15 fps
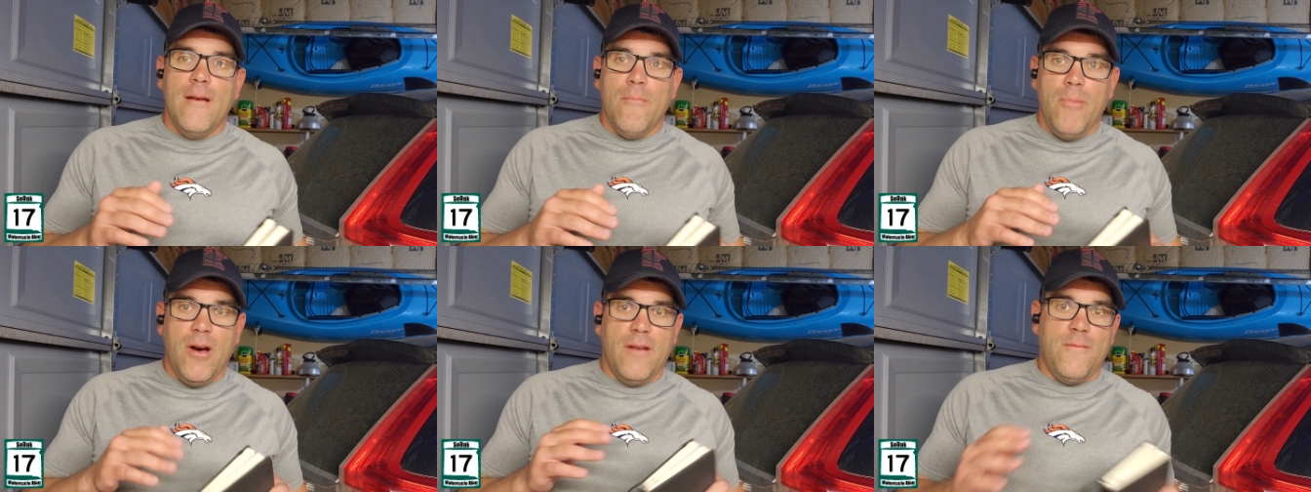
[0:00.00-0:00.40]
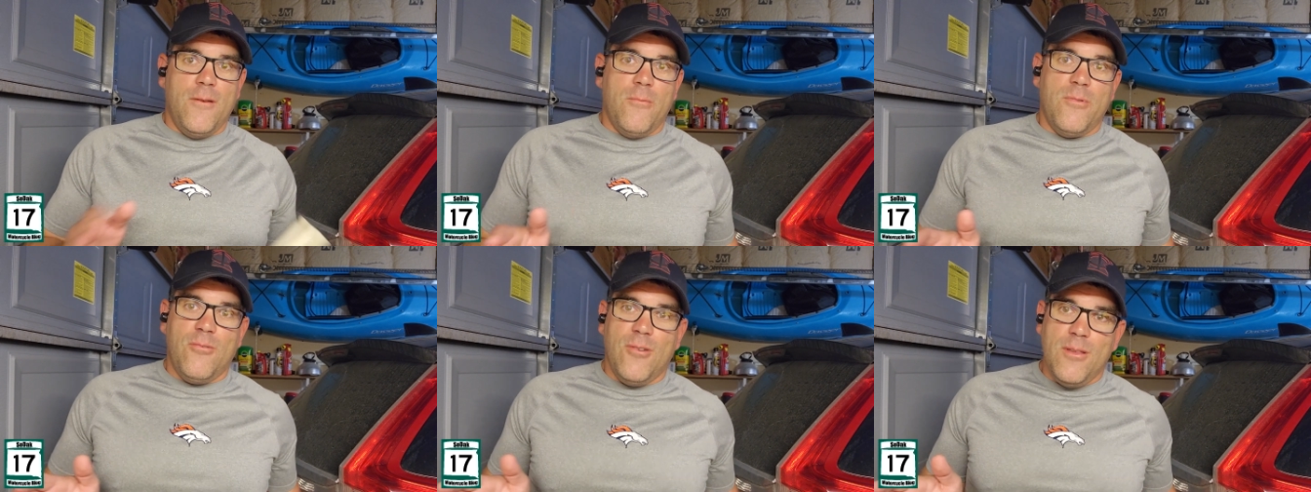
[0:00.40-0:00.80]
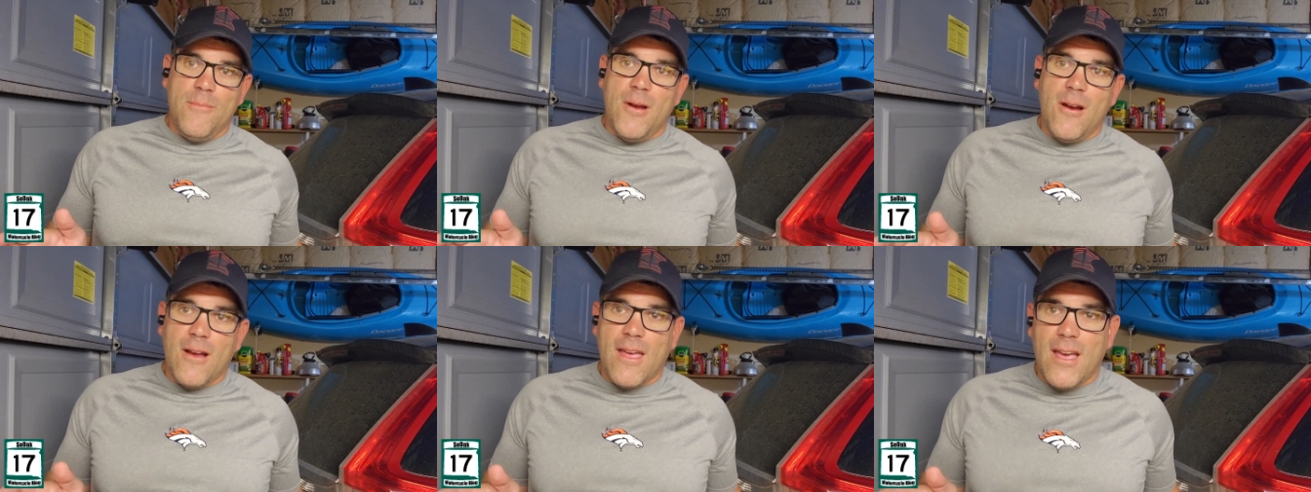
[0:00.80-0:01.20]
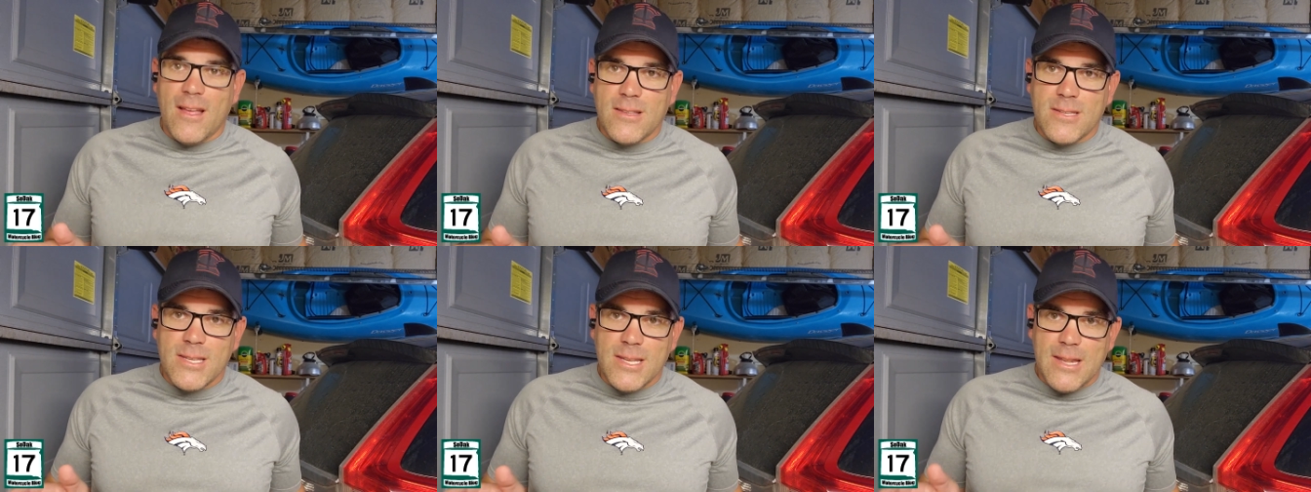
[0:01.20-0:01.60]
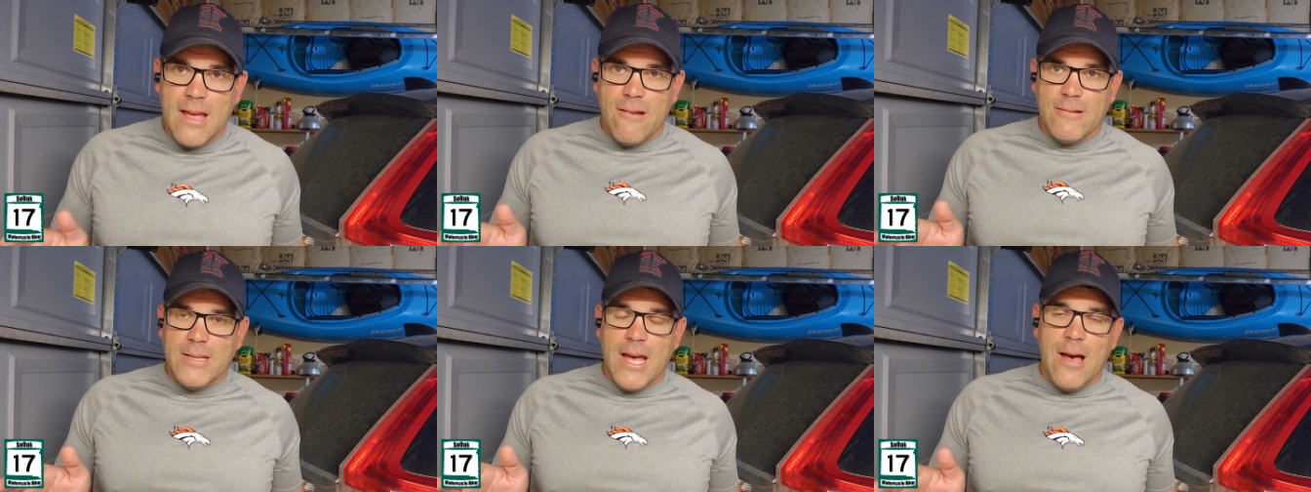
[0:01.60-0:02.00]
But if you're between the barricades and
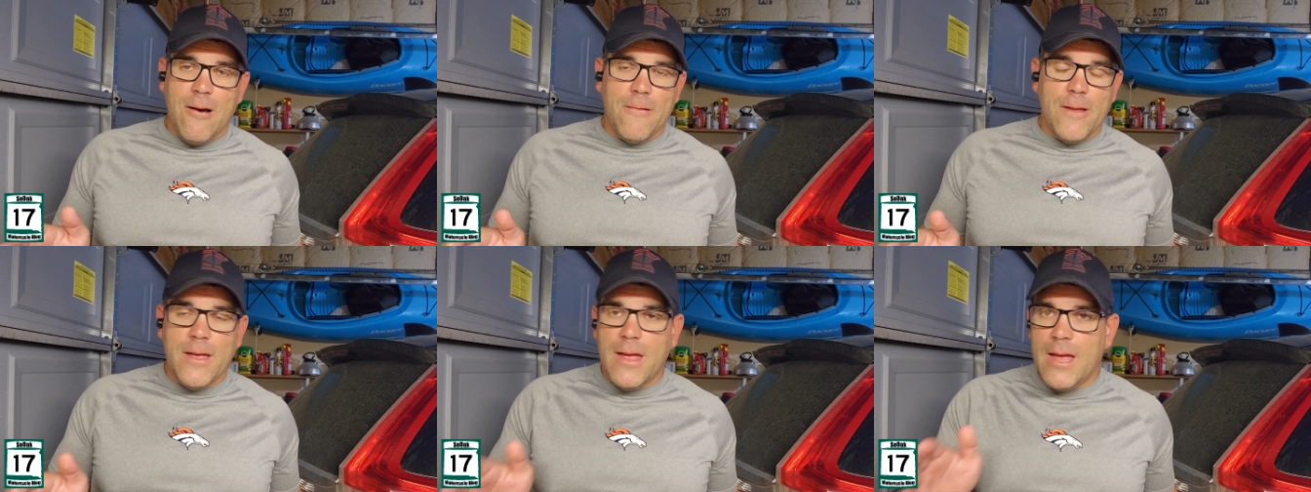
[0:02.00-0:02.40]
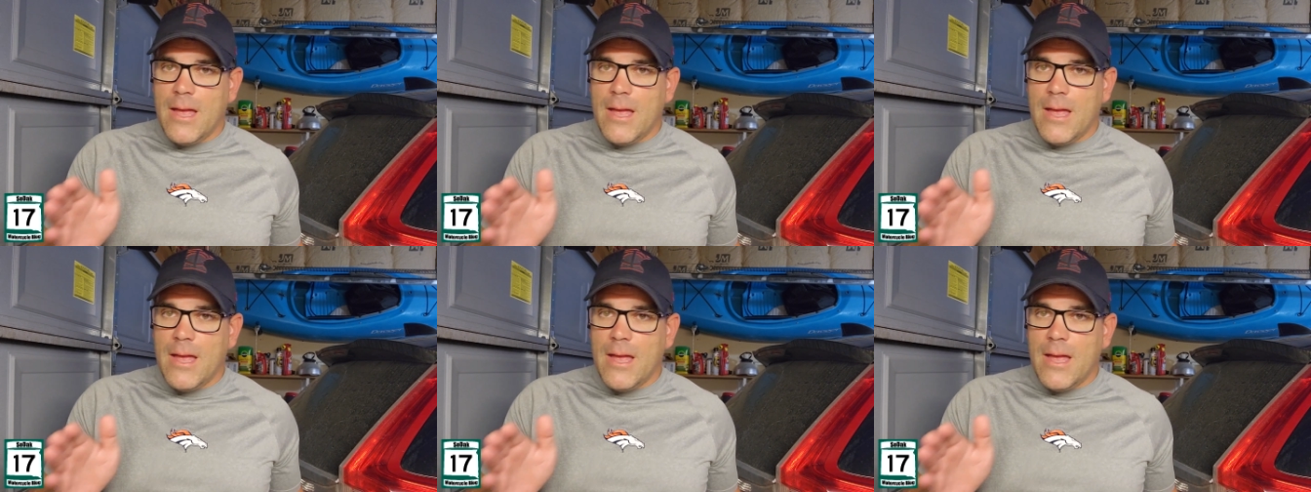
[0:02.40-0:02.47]
downtown,